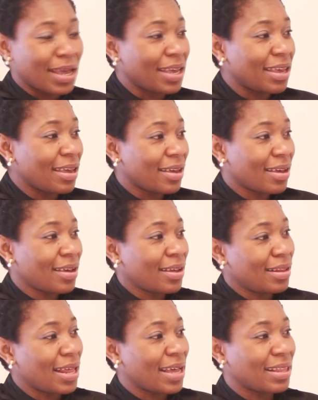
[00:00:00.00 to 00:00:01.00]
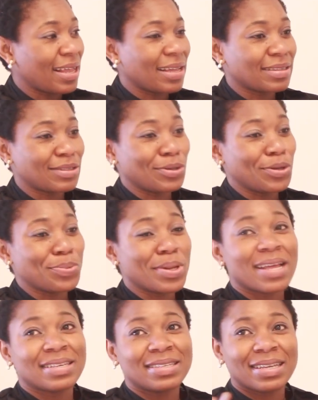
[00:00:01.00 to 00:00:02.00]
a kick like that. So when
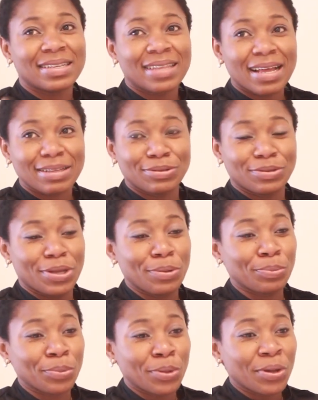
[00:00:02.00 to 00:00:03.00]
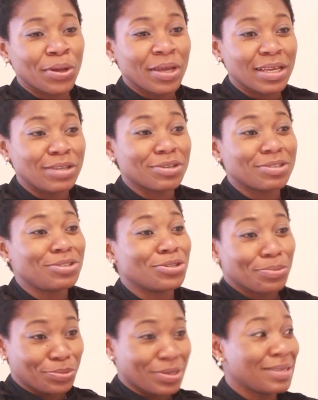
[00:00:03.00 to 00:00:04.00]
I said that to him, he just
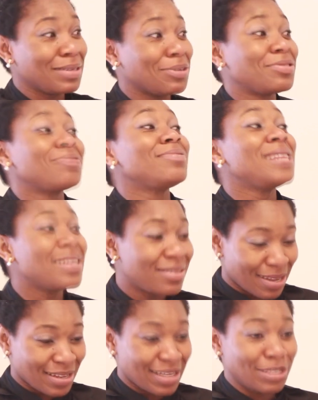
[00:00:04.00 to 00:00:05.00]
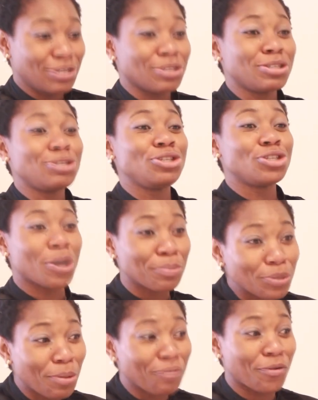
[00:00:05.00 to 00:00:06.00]
jumped, just literally
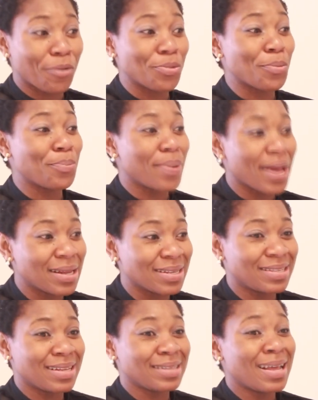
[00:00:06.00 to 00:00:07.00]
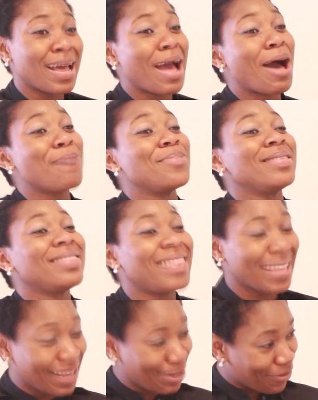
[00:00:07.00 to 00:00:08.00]
jumped up from the bed. He said, I've been
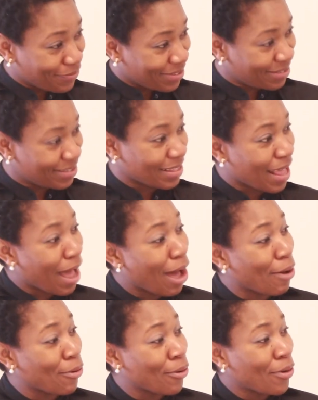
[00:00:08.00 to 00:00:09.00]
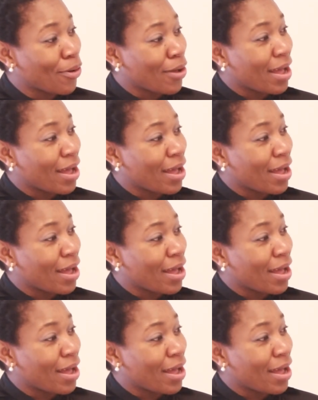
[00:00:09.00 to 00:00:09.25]
thinking of this and how,